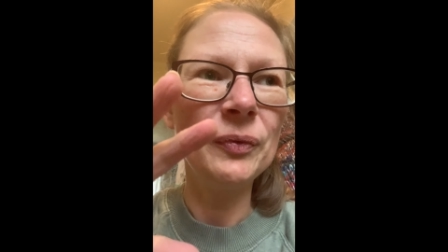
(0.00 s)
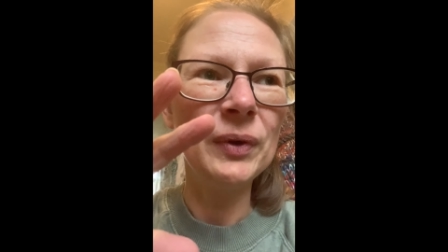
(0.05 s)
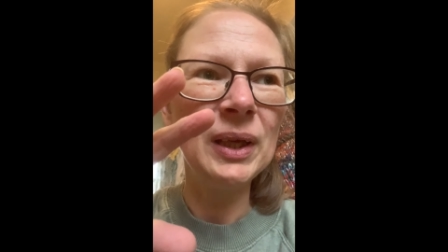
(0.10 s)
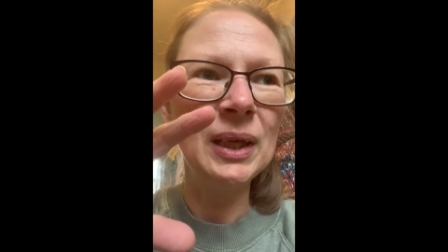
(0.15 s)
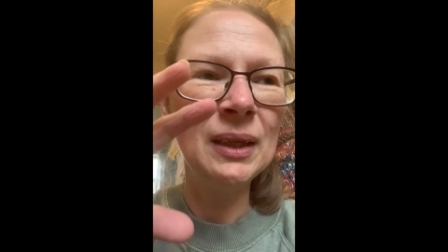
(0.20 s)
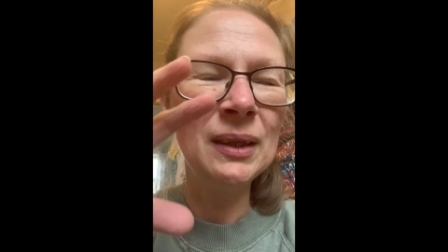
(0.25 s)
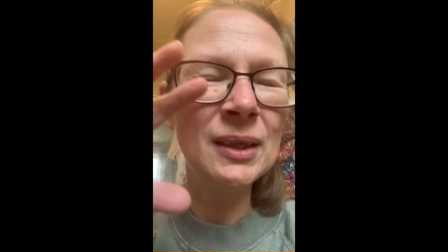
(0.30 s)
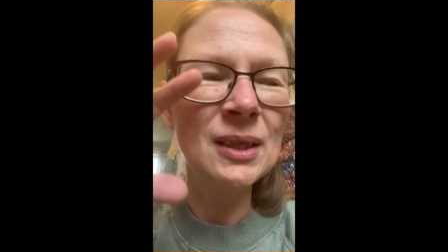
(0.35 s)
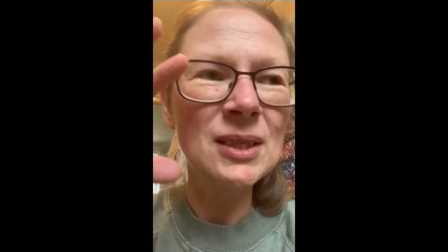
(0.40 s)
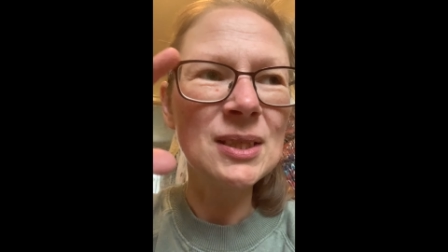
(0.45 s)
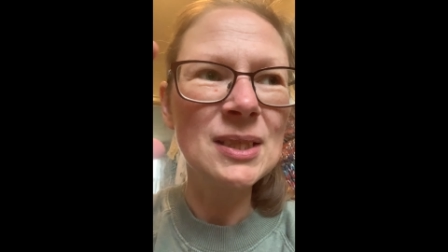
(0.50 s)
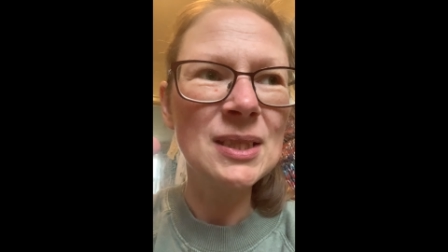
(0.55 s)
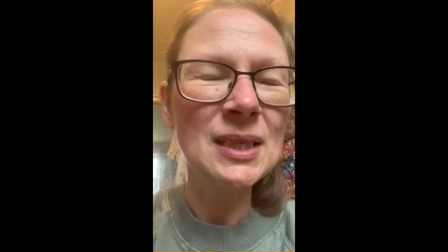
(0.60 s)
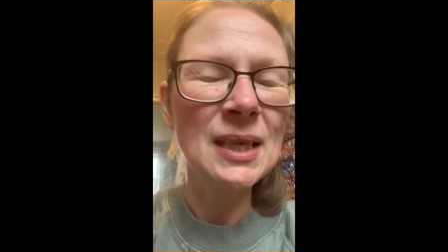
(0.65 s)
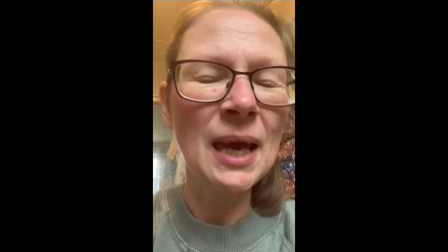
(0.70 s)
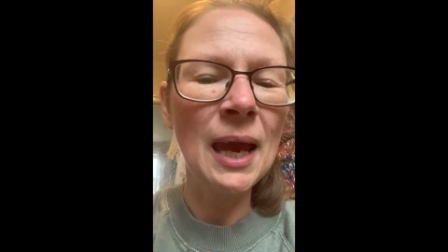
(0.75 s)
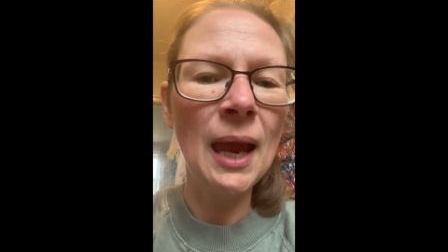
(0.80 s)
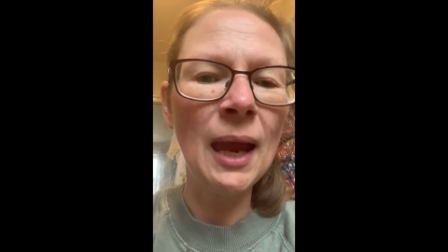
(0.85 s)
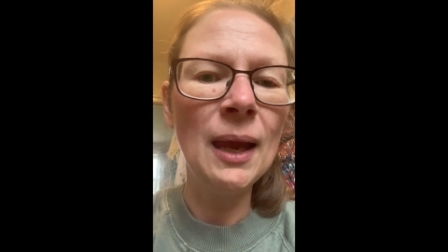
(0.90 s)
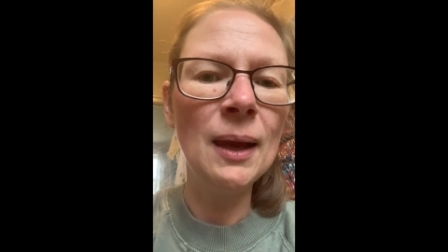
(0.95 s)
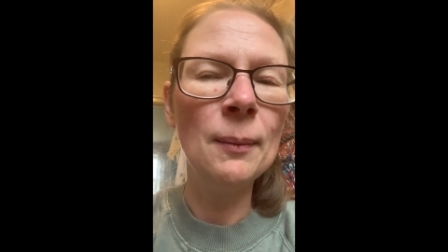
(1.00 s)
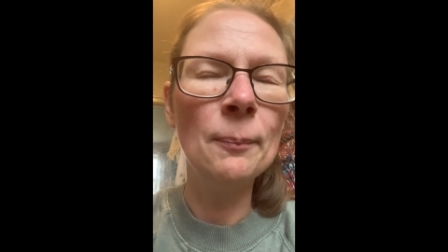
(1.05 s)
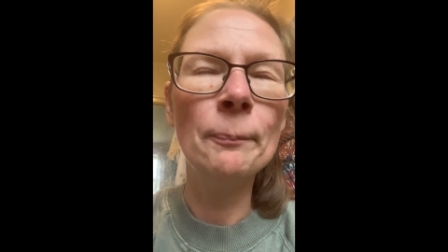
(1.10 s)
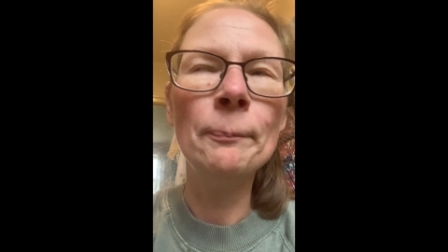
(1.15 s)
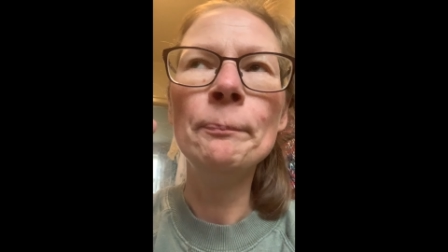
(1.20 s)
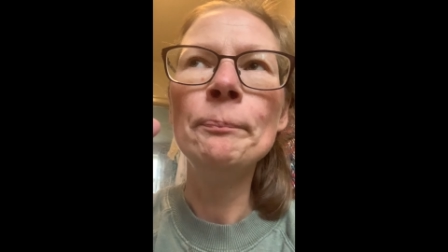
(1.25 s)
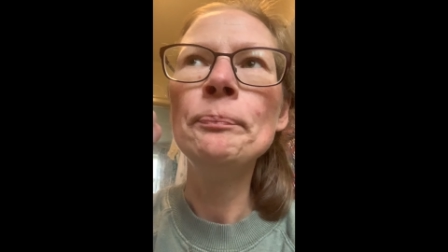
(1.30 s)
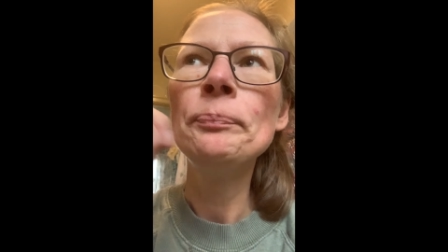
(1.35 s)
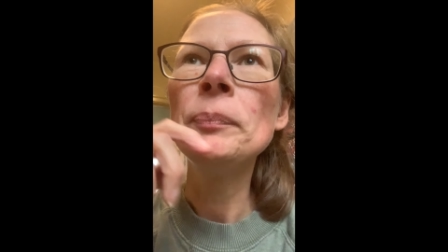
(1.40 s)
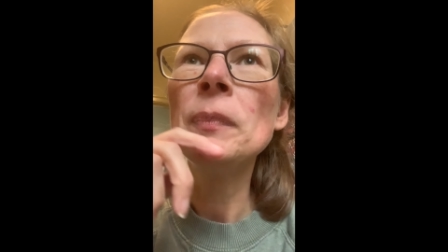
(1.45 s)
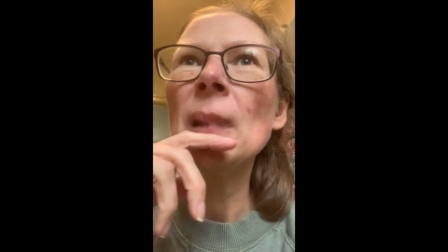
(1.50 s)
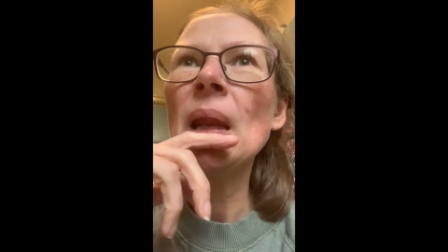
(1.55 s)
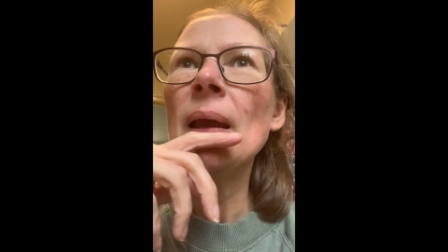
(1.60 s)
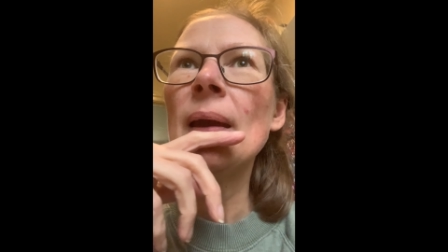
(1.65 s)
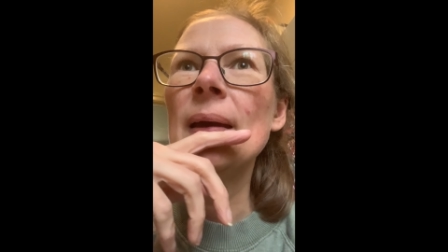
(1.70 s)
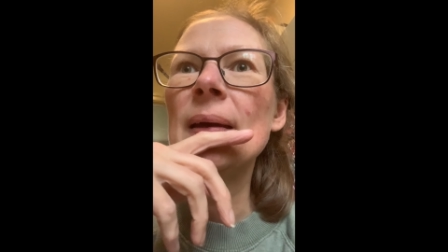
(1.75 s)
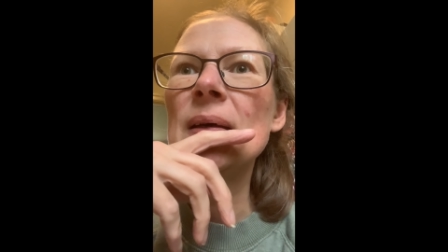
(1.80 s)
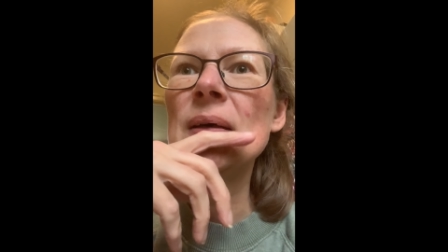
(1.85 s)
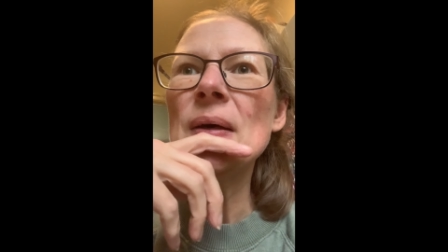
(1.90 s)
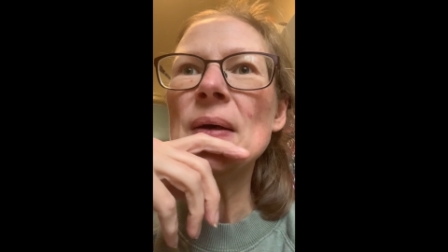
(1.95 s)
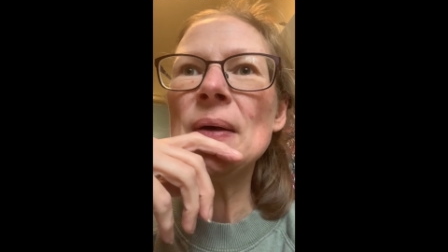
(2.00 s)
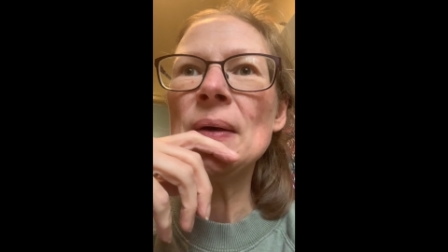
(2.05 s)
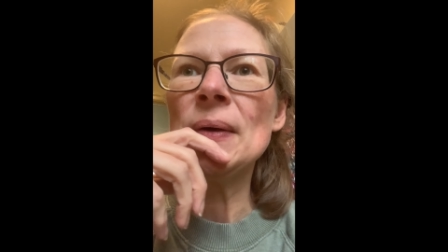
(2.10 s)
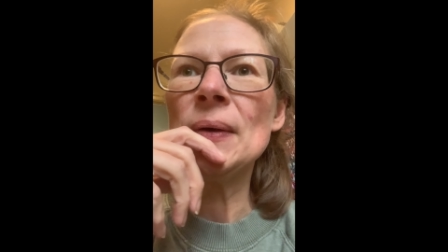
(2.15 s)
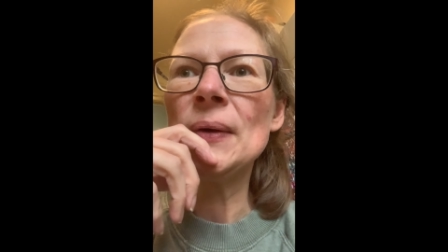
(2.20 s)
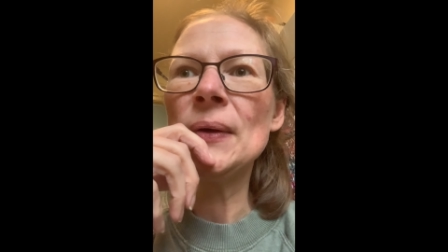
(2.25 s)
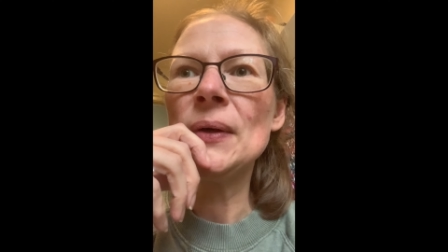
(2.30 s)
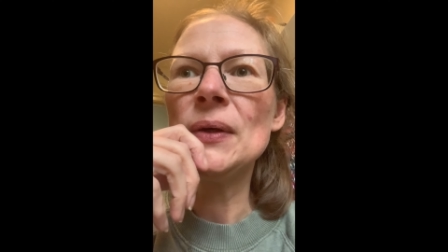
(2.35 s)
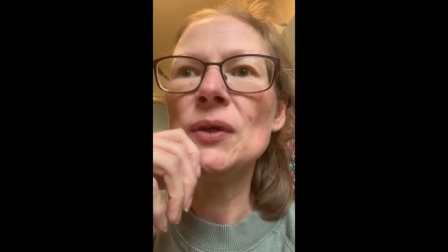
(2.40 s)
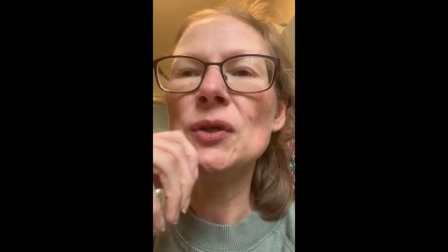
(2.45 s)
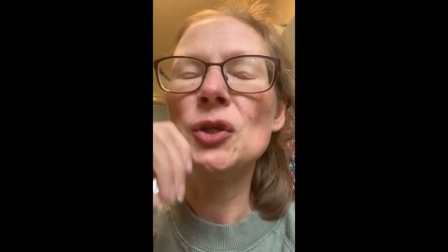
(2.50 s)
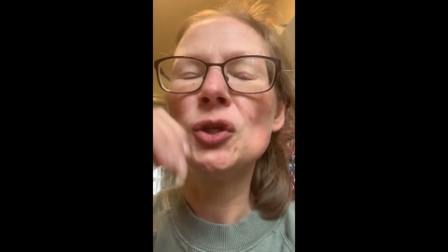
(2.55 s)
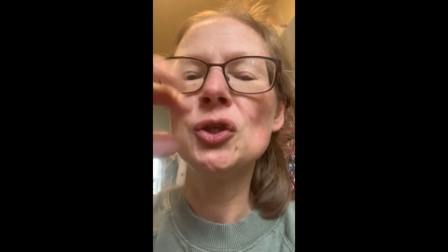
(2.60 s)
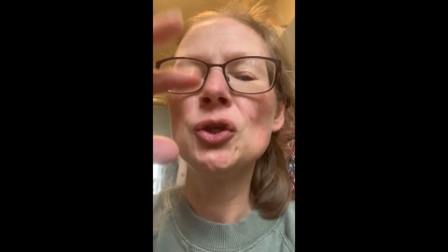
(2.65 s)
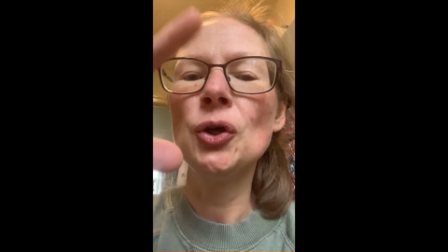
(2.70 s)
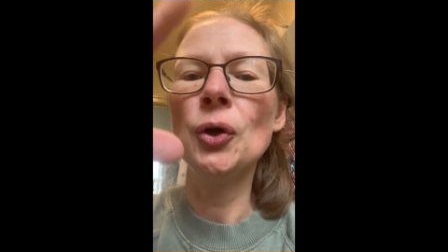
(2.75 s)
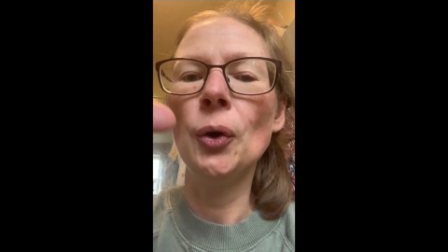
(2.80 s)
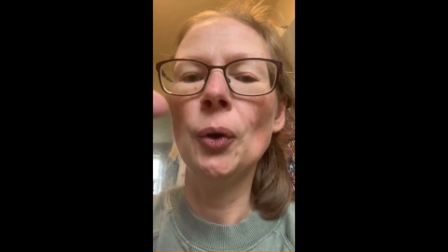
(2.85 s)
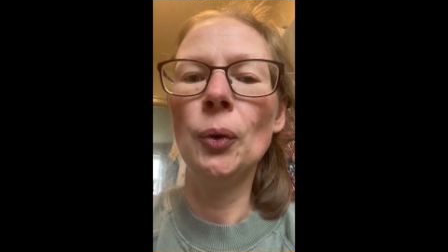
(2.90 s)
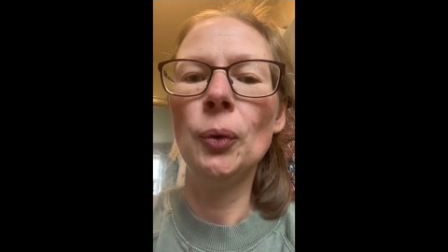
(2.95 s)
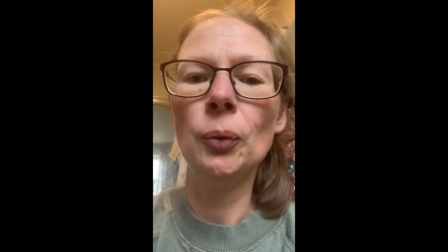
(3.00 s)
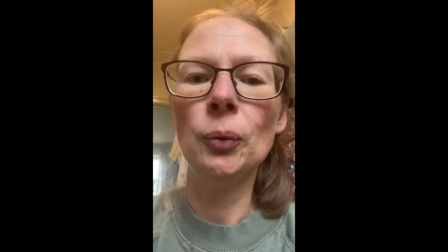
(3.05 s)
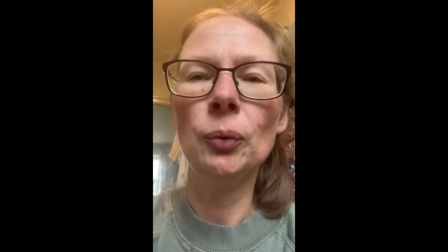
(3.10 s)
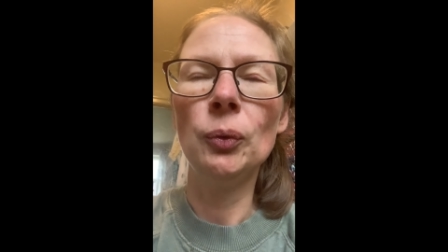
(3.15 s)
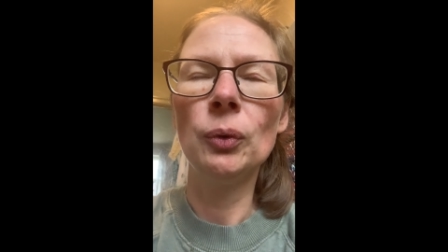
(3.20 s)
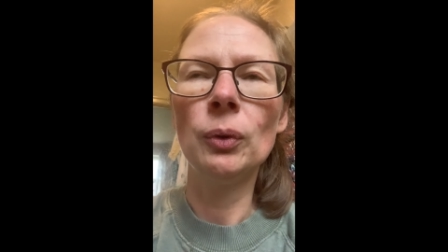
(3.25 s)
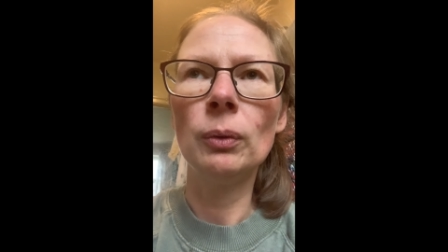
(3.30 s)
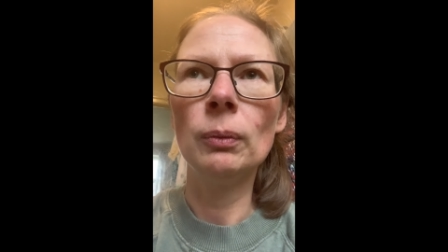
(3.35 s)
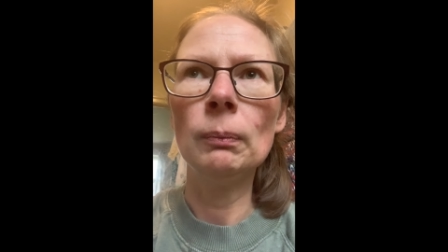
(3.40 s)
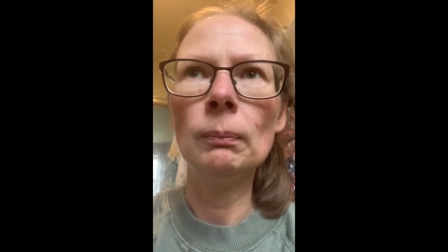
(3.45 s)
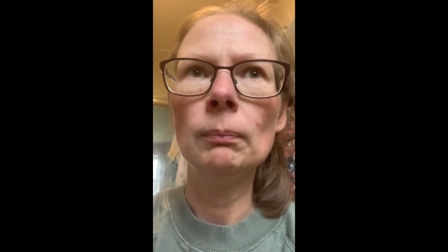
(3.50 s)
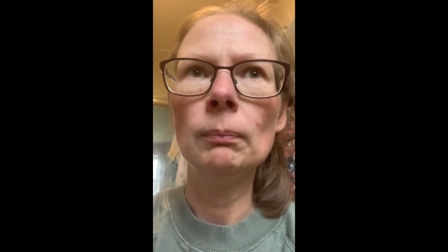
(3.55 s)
in the same uh, tone,